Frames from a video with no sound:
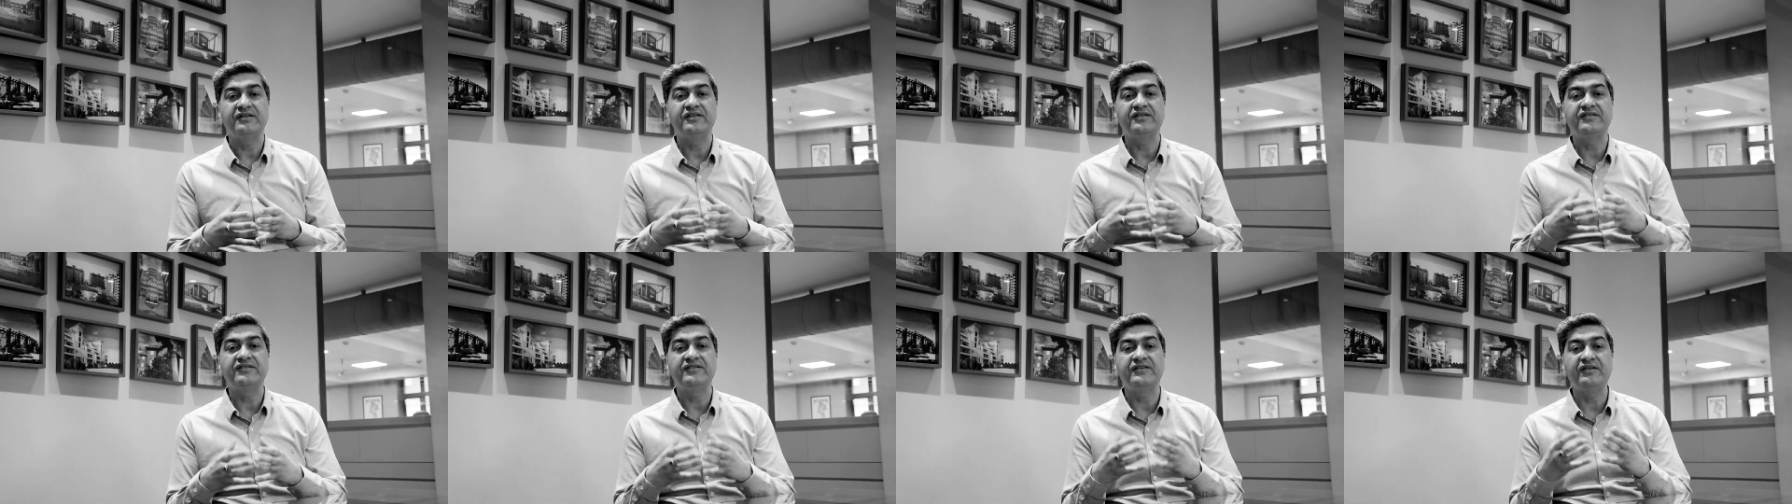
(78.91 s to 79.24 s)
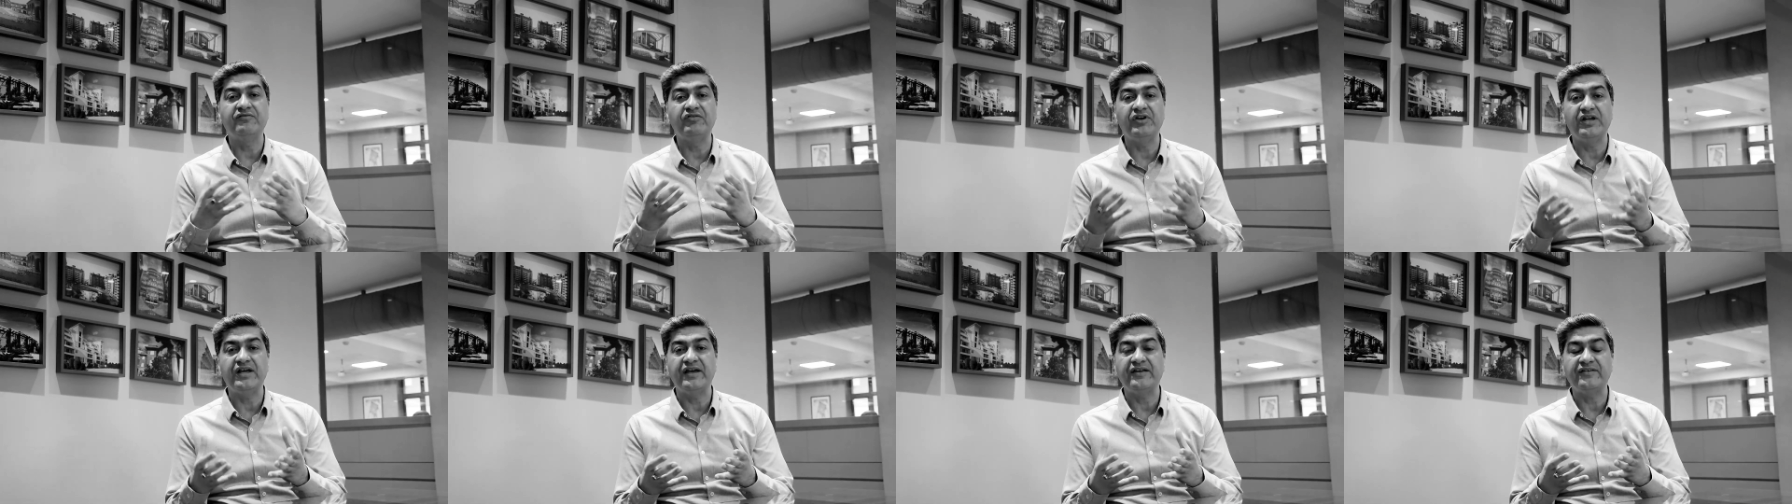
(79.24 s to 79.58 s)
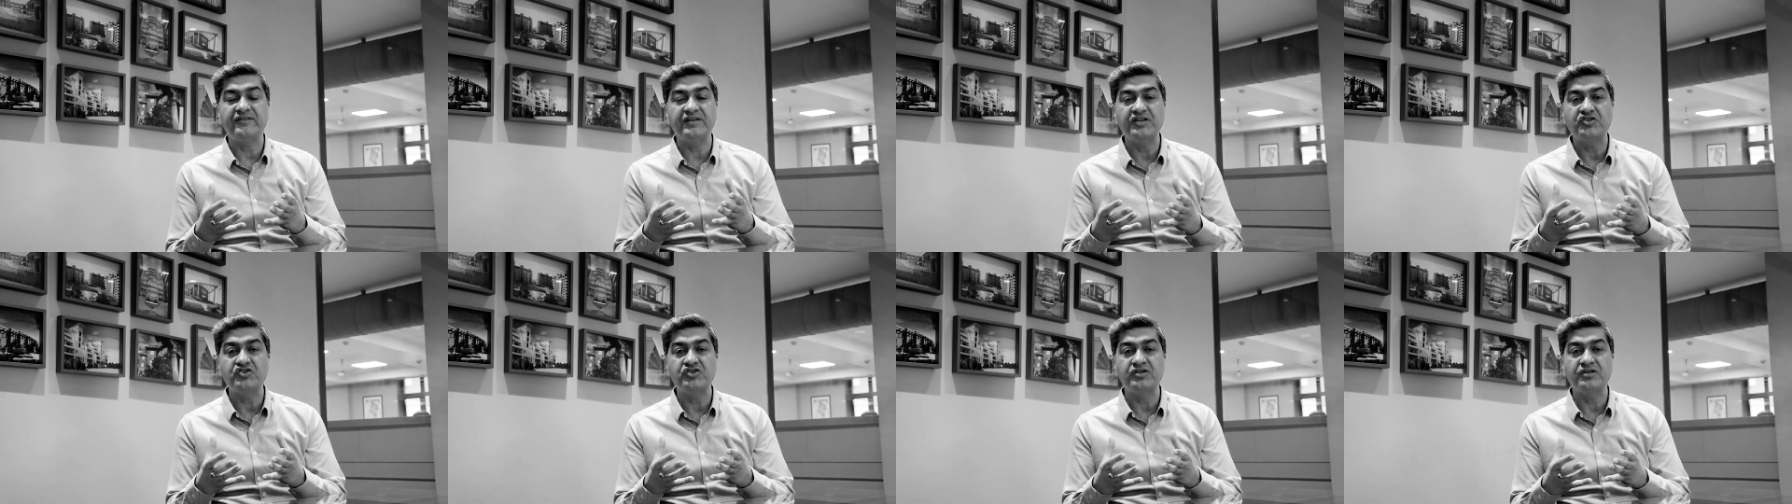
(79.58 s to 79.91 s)
the
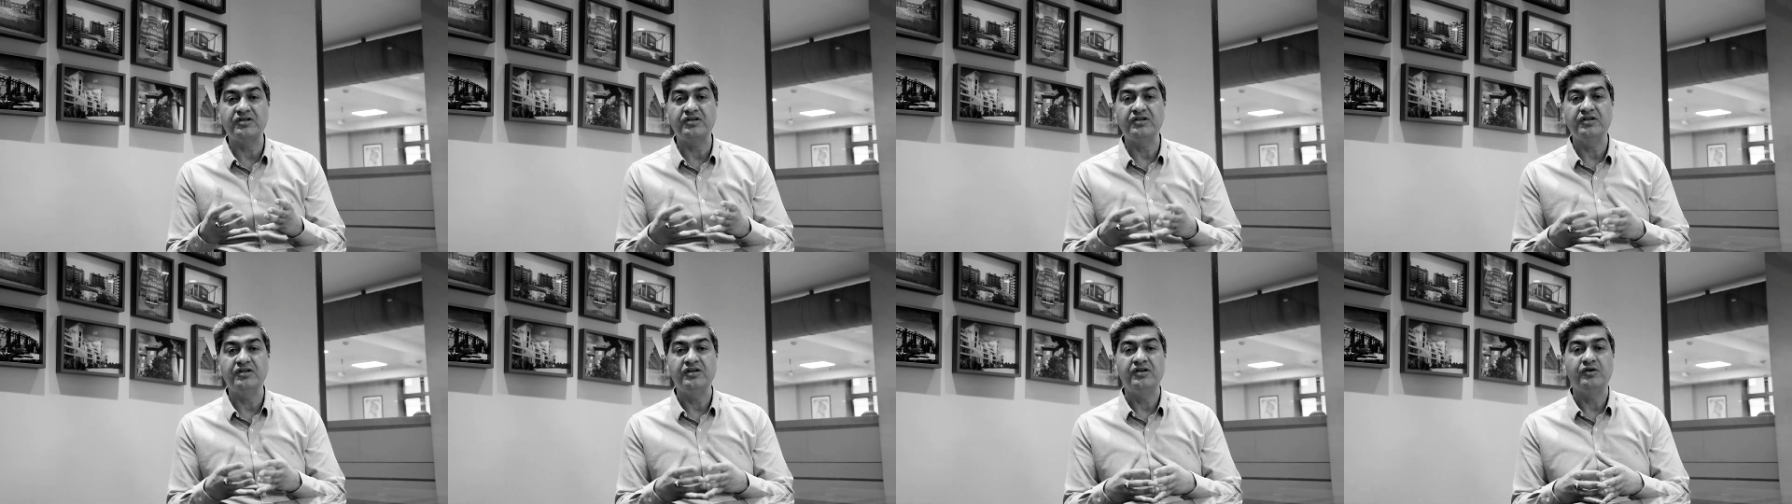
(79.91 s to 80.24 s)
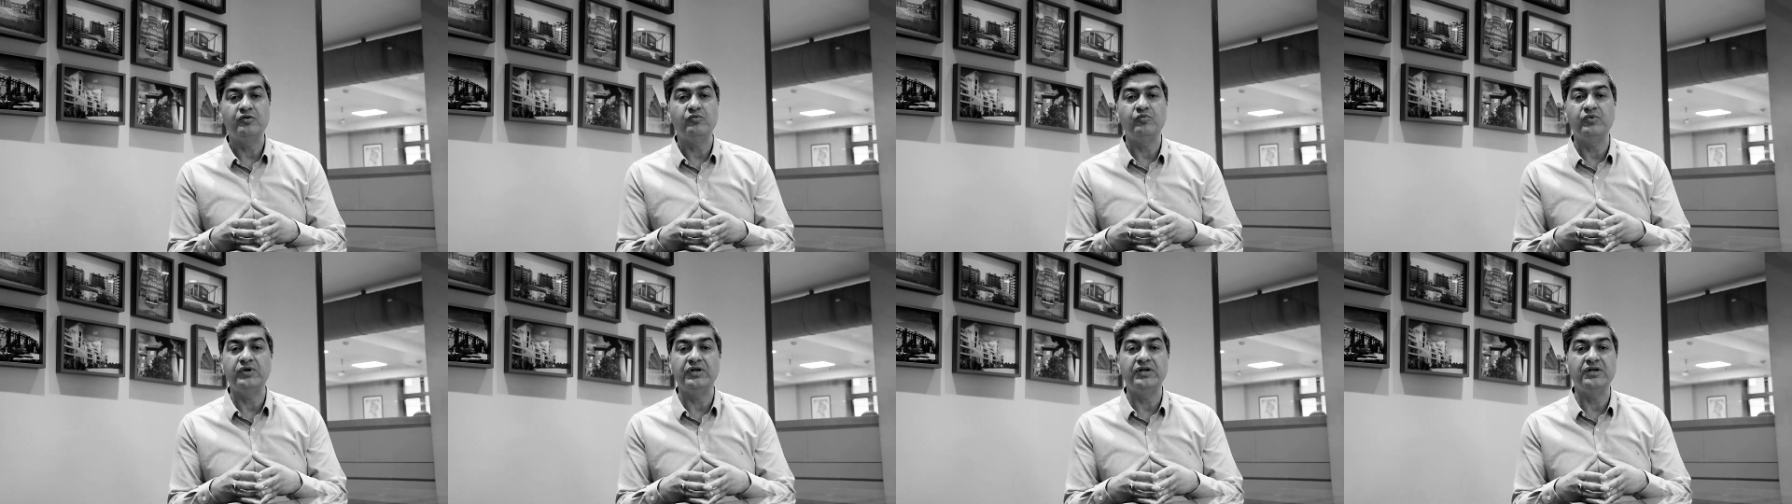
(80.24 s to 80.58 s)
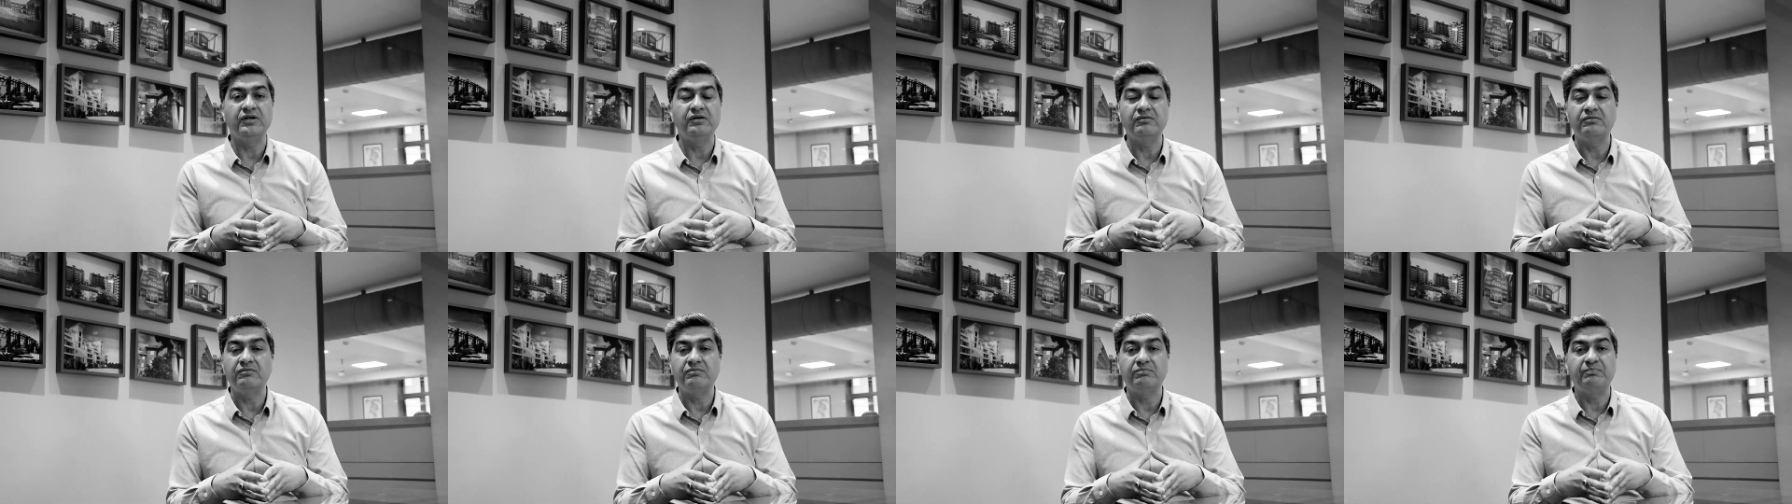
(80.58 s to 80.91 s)
civilization
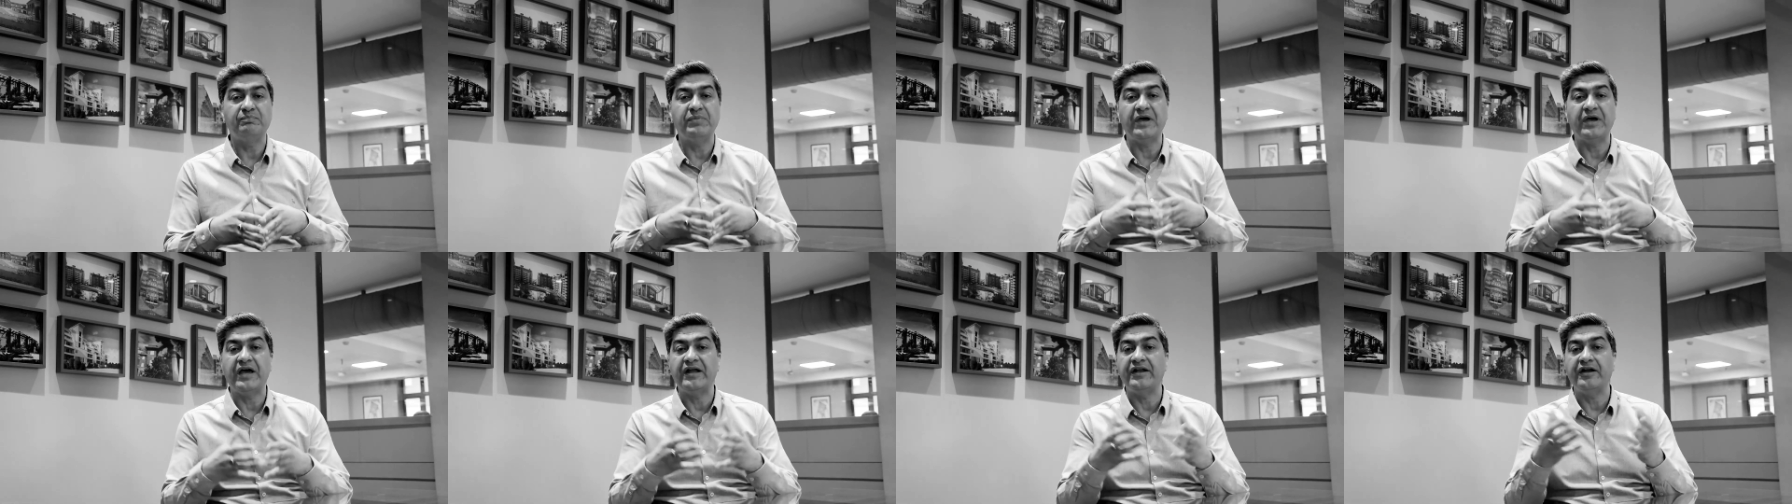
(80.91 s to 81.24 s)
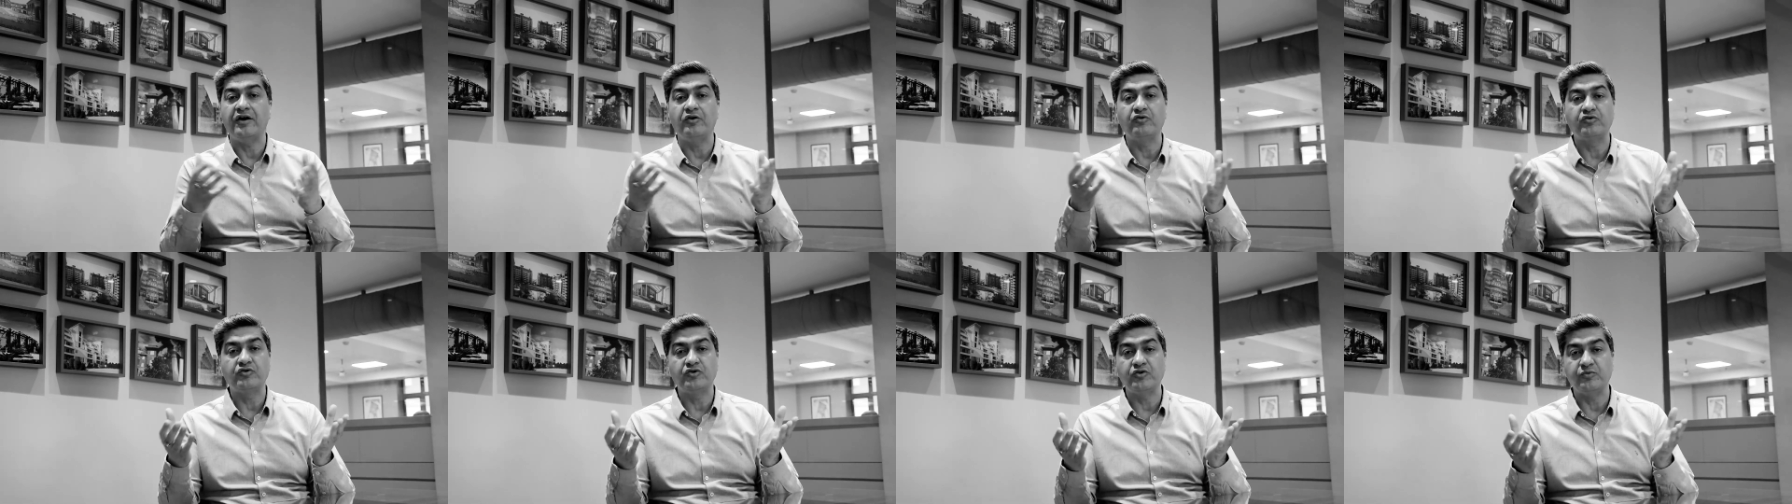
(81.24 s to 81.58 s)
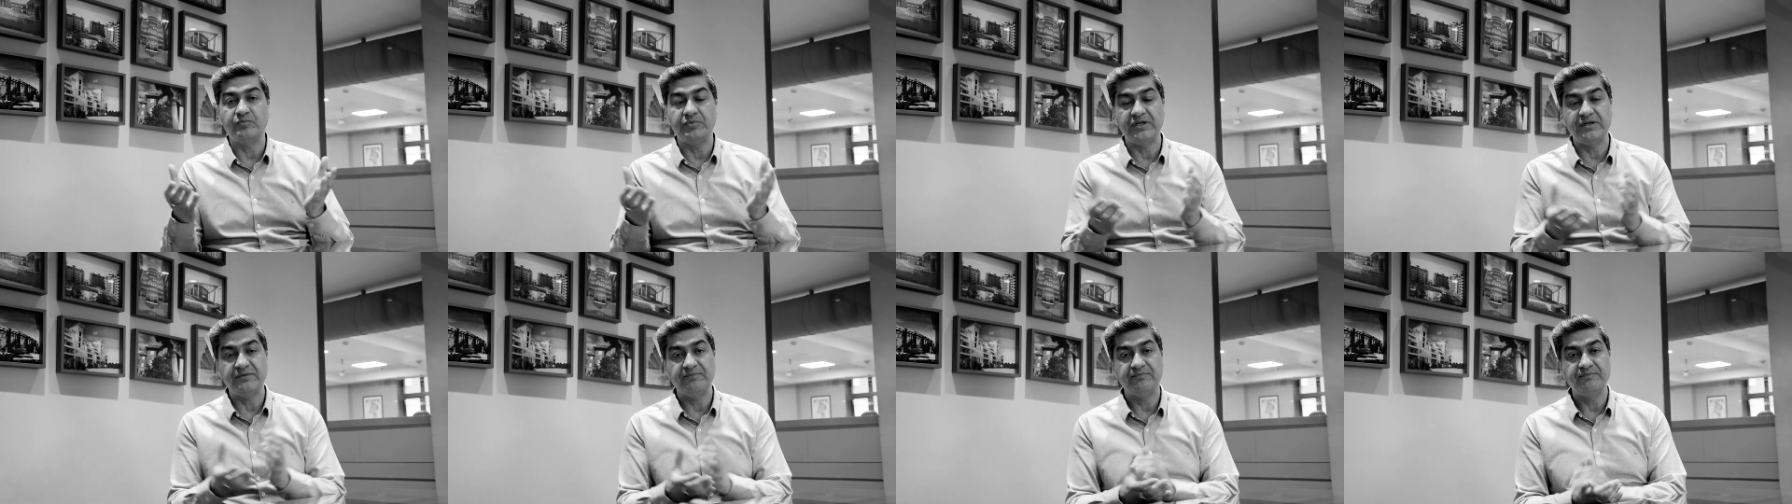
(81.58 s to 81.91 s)
will pan out to
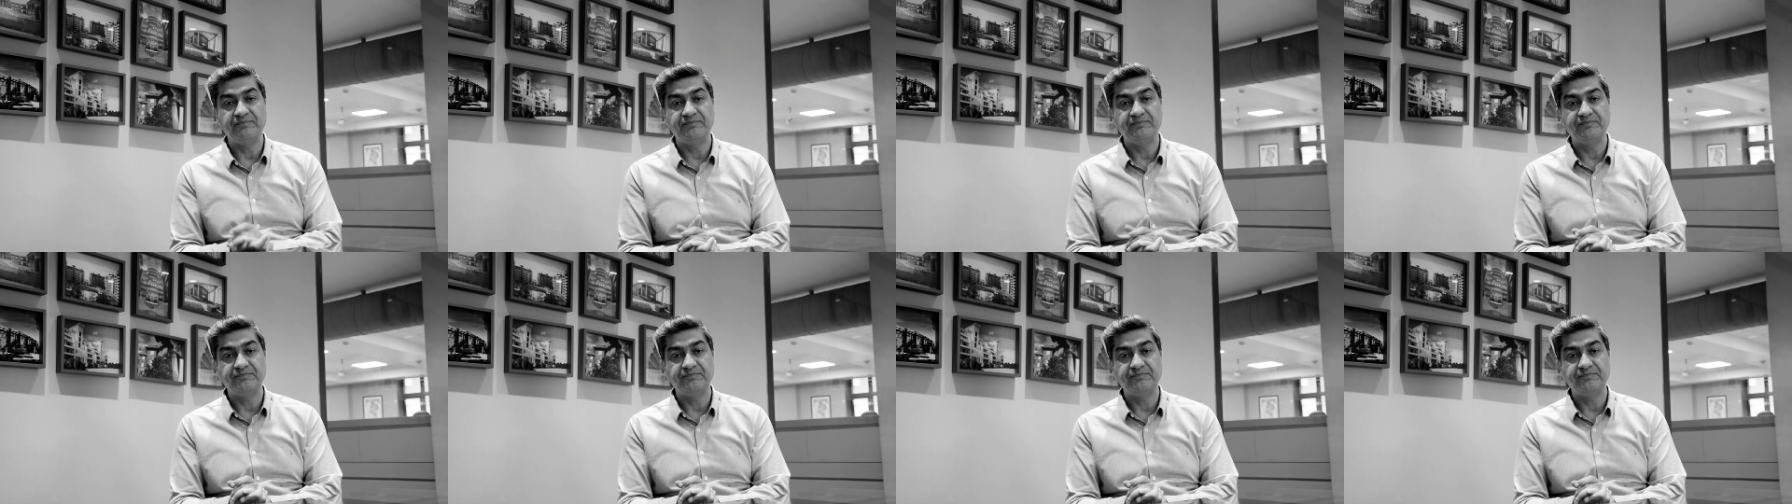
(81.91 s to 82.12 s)
be.